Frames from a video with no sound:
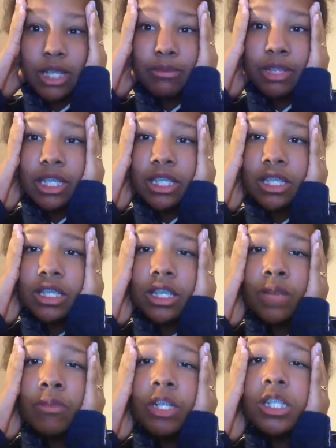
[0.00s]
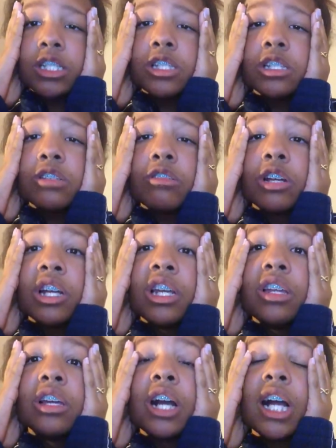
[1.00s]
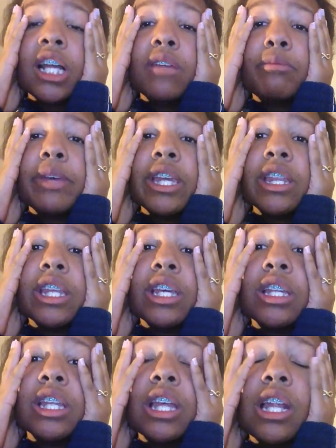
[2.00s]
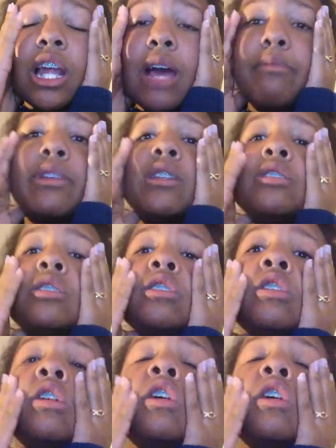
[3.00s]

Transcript: my summer story kind of big thing that happened.